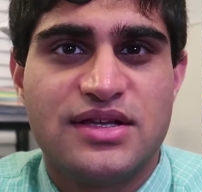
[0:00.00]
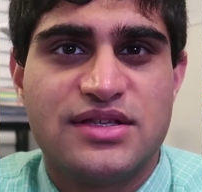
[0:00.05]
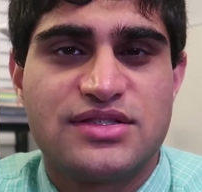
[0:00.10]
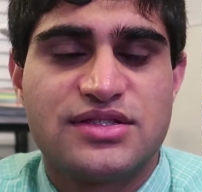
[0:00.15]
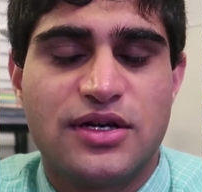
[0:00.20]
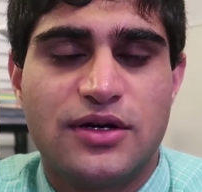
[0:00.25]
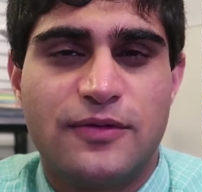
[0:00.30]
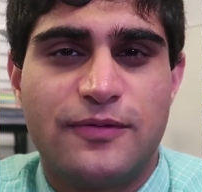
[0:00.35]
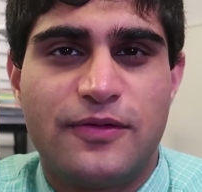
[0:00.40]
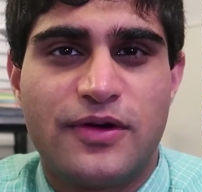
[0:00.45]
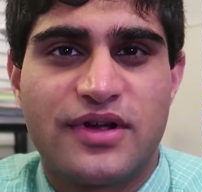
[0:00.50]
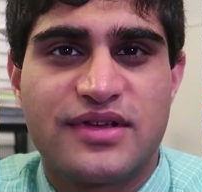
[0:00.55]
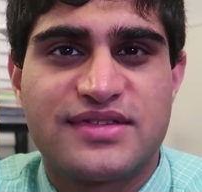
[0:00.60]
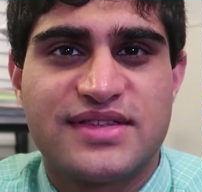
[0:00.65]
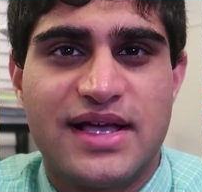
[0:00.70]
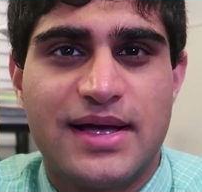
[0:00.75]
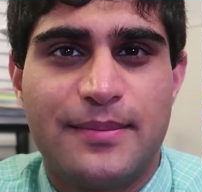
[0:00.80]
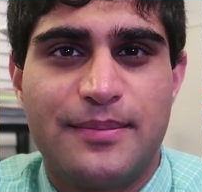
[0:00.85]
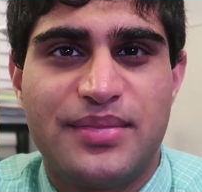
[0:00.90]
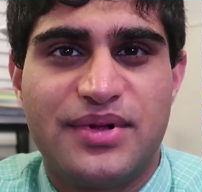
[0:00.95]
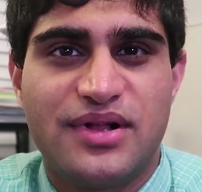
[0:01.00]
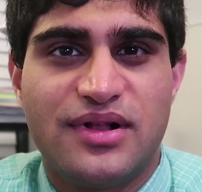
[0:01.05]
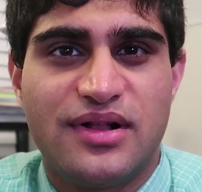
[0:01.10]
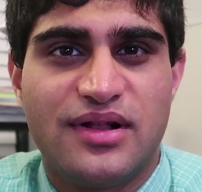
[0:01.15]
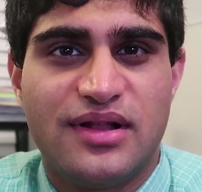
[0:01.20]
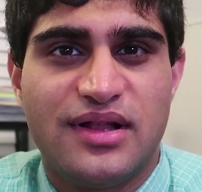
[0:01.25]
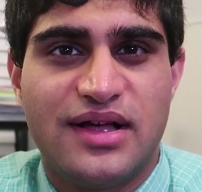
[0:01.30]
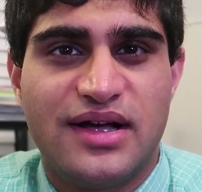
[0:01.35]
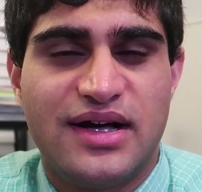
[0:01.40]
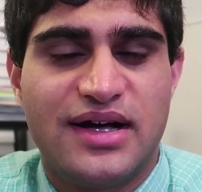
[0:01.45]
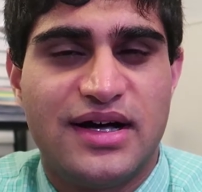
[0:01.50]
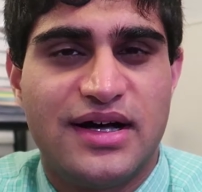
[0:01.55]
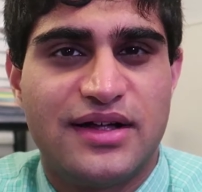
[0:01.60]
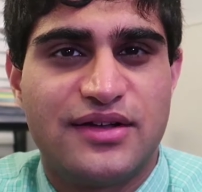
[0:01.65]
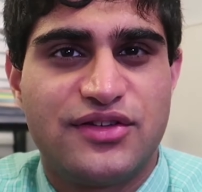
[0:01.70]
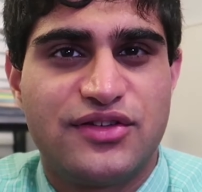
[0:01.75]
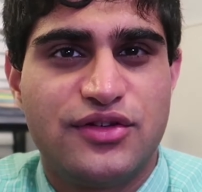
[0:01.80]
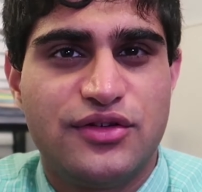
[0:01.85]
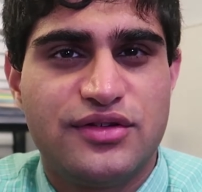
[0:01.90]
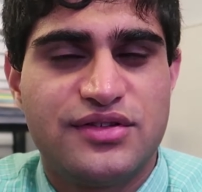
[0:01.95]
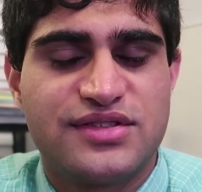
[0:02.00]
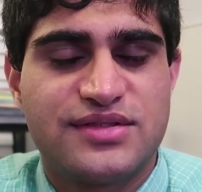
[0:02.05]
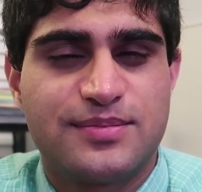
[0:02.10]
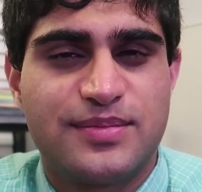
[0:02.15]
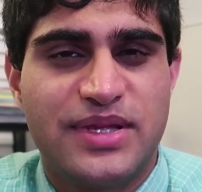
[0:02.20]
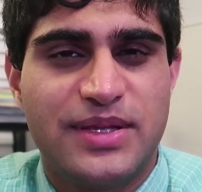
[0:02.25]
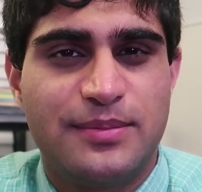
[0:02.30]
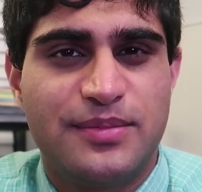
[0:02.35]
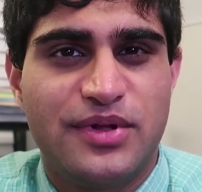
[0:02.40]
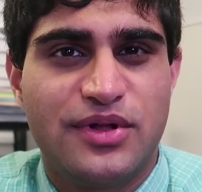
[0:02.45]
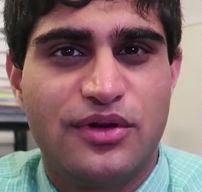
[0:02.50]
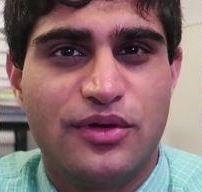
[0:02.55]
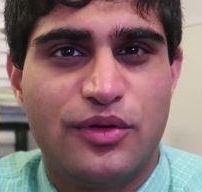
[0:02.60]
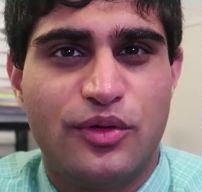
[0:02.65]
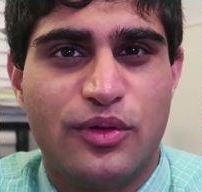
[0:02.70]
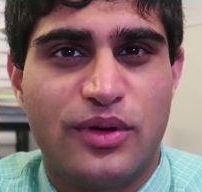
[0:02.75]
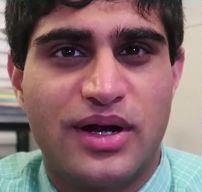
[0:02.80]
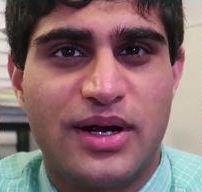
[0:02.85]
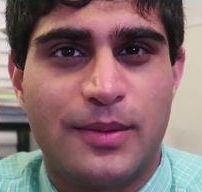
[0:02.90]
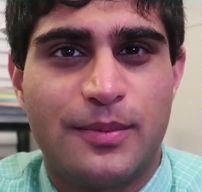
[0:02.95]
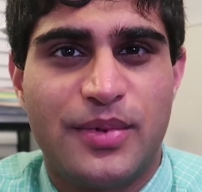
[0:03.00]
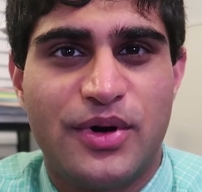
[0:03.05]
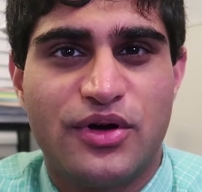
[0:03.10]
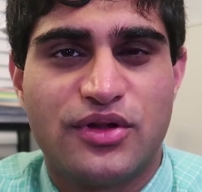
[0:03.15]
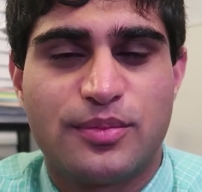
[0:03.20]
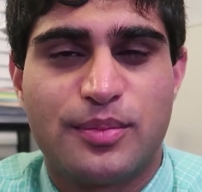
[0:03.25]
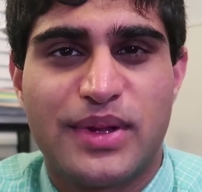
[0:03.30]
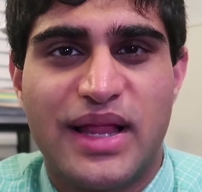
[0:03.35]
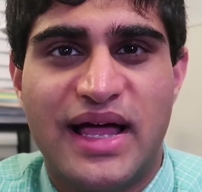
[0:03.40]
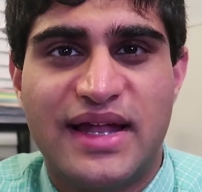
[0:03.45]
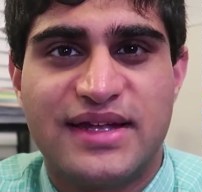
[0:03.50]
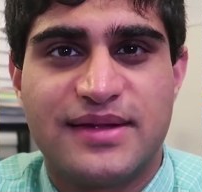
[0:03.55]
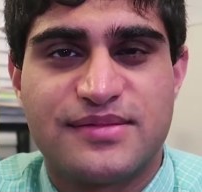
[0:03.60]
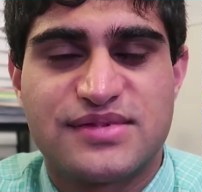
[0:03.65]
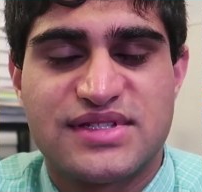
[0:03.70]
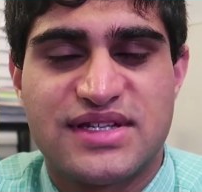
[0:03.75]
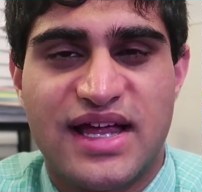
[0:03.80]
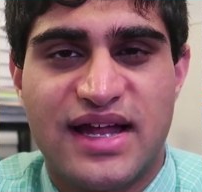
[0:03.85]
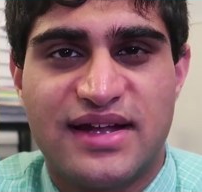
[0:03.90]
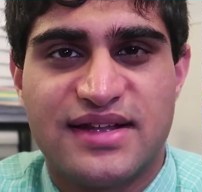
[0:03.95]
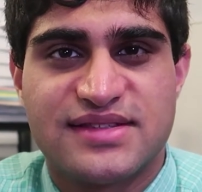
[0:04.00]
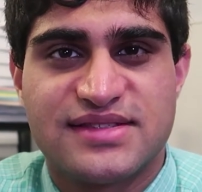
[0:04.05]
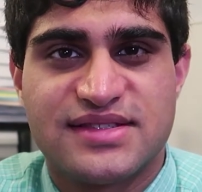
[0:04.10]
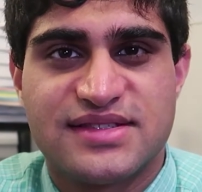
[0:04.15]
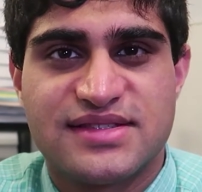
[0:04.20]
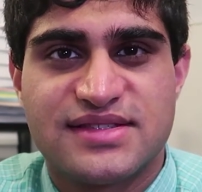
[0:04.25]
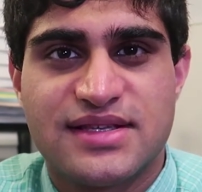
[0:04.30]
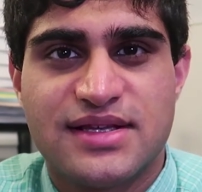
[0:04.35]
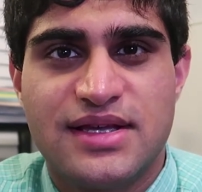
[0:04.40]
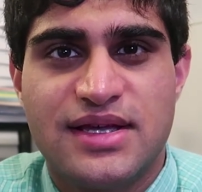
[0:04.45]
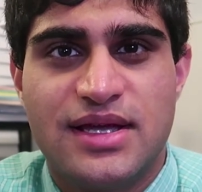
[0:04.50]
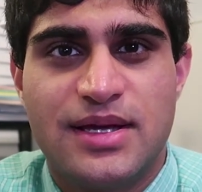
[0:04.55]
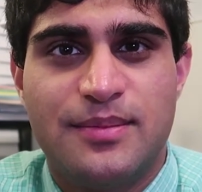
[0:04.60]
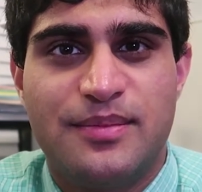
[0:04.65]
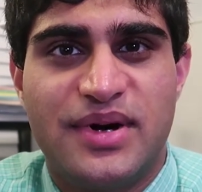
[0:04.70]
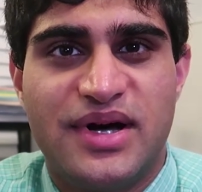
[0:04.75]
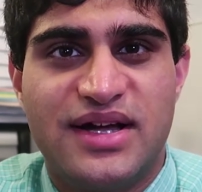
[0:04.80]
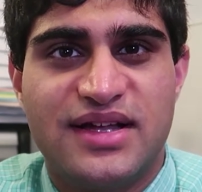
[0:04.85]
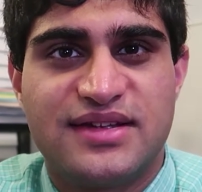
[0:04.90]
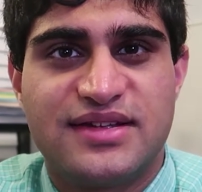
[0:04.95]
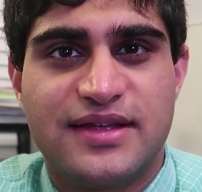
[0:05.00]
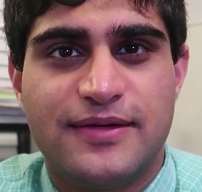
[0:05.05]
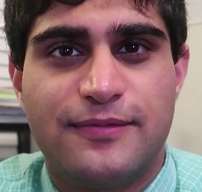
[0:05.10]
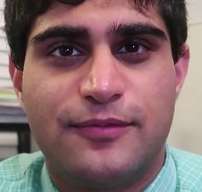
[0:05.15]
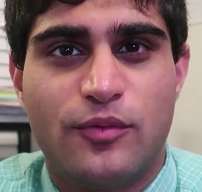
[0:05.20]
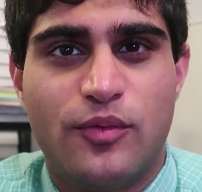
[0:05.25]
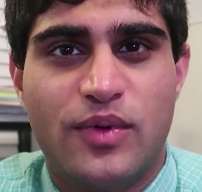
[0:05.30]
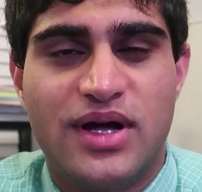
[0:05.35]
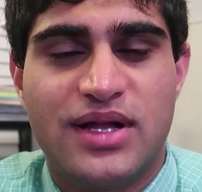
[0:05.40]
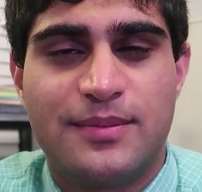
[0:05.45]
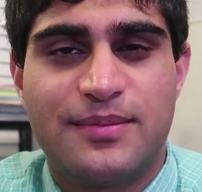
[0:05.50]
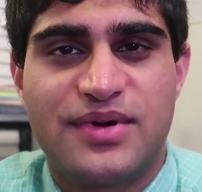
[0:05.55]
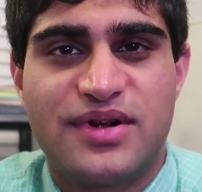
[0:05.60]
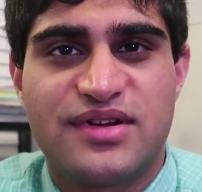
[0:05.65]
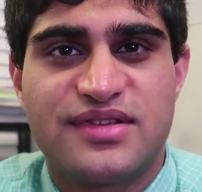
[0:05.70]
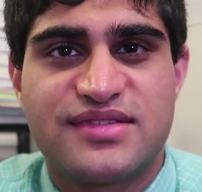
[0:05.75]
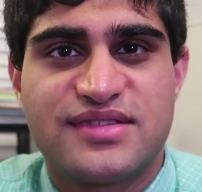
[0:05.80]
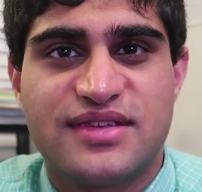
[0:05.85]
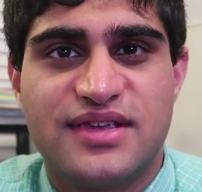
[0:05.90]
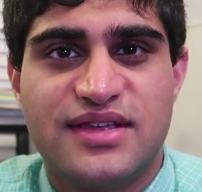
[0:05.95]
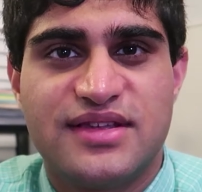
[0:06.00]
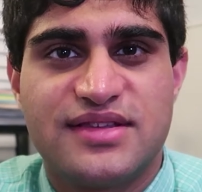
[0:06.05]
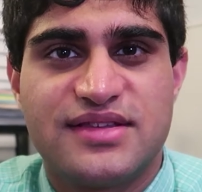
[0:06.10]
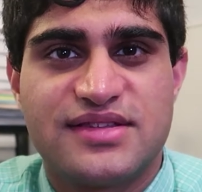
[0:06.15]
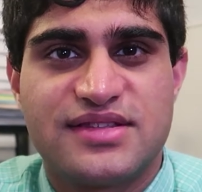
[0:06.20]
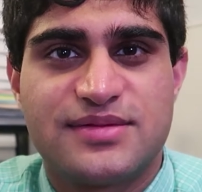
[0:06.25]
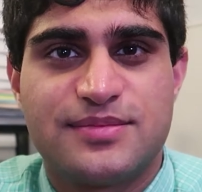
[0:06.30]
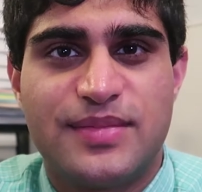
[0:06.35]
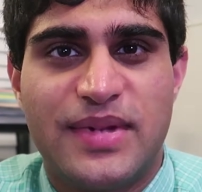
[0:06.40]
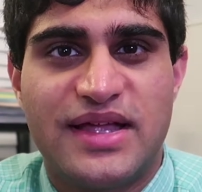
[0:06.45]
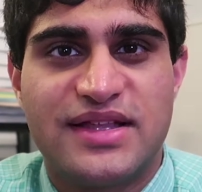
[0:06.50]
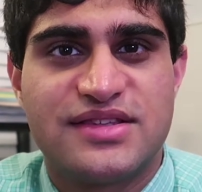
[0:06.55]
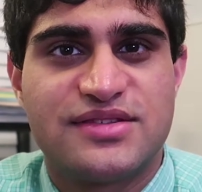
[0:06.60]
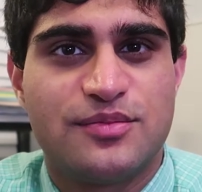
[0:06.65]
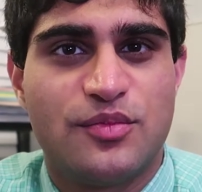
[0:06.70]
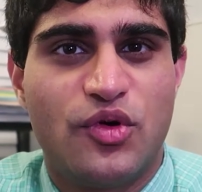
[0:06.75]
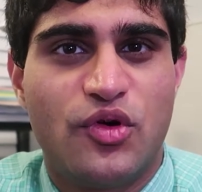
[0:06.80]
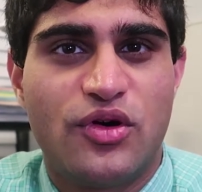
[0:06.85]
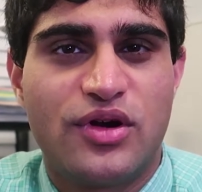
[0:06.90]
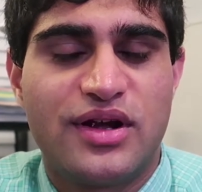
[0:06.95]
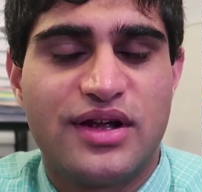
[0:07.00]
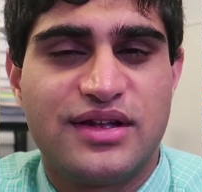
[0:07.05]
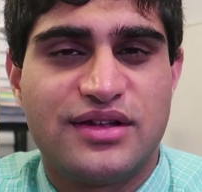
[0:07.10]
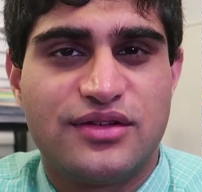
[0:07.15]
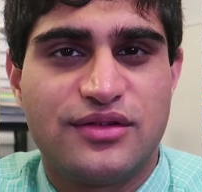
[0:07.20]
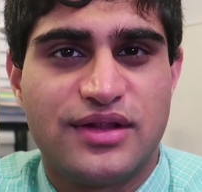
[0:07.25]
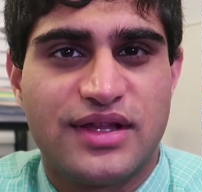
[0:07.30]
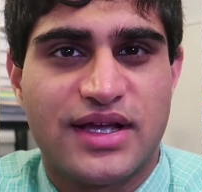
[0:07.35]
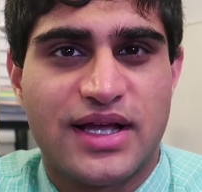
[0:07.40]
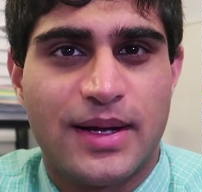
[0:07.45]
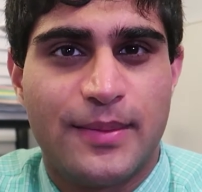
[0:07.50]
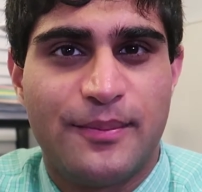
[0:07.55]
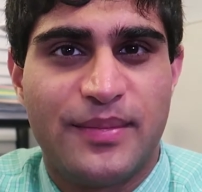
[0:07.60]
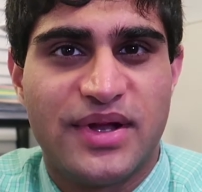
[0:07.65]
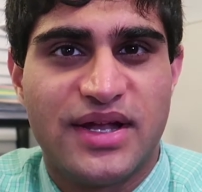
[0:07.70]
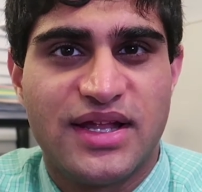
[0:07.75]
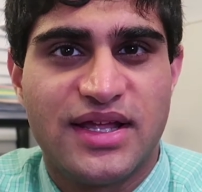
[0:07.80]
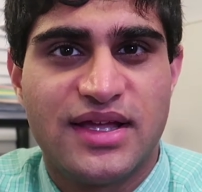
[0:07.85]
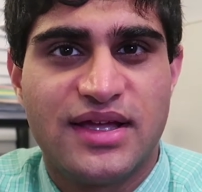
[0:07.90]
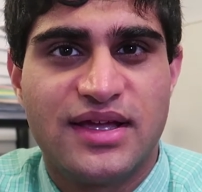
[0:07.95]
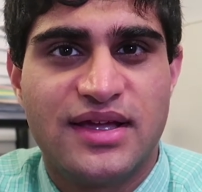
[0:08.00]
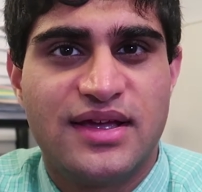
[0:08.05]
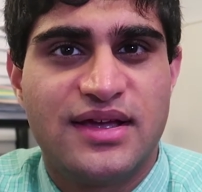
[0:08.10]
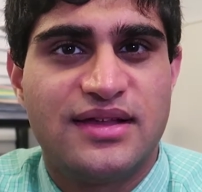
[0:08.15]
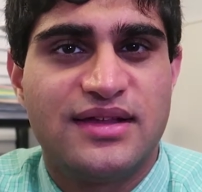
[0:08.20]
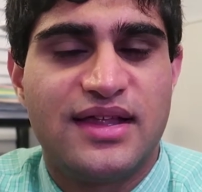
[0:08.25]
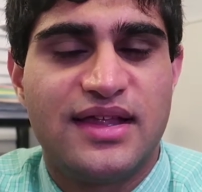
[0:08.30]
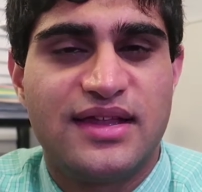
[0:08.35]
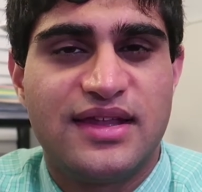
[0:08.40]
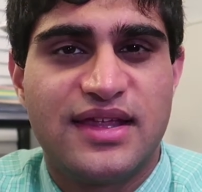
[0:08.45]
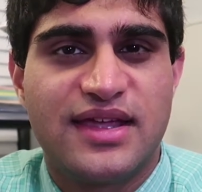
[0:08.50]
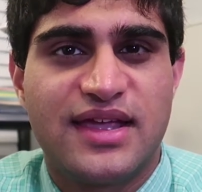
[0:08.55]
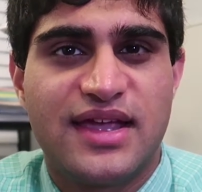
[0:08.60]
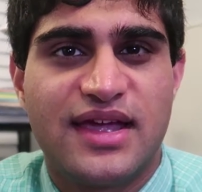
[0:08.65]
So for example, 2 people who are both platinum statuses, but if one person spends more into the company, then they